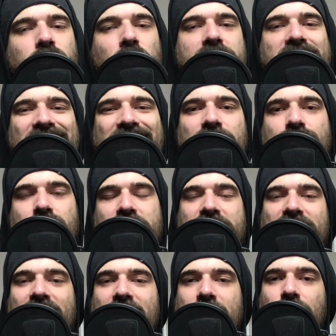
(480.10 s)
wasn't
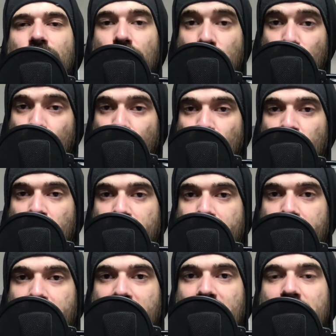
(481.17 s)
interested in you.
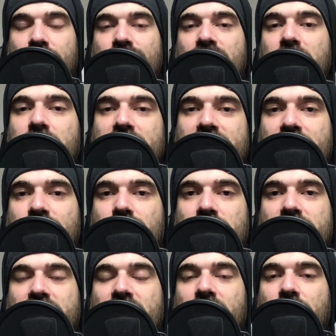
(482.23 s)
She was
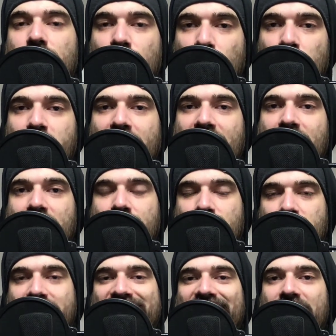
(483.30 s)
interested in you being
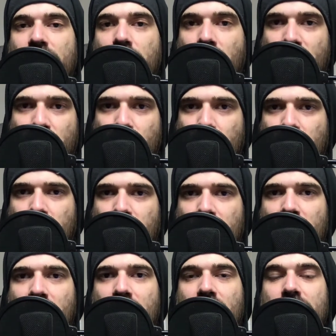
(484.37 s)
interested in her.
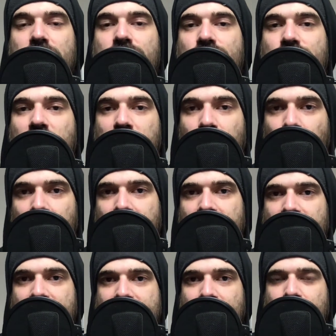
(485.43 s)
She wanted
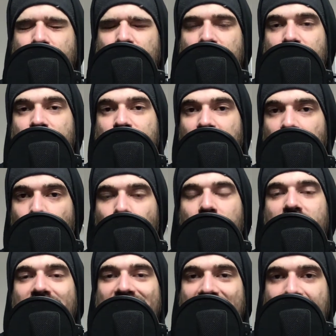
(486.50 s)
the attention. She
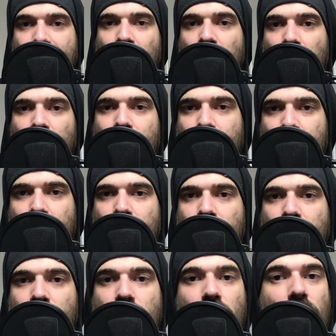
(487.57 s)
wanted the camera on her,
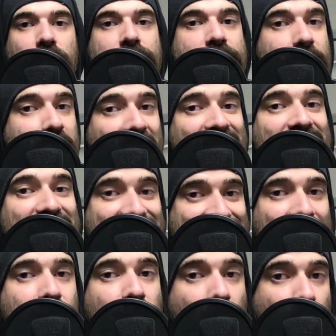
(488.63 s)
not to be the
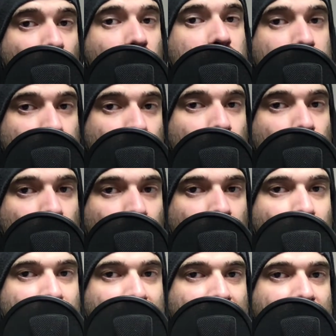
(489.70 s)
camera on you.
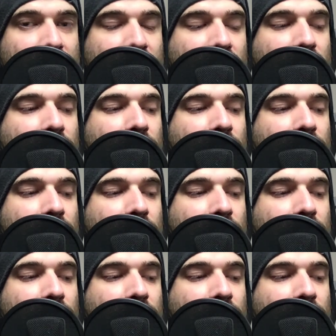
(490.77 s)
Okay.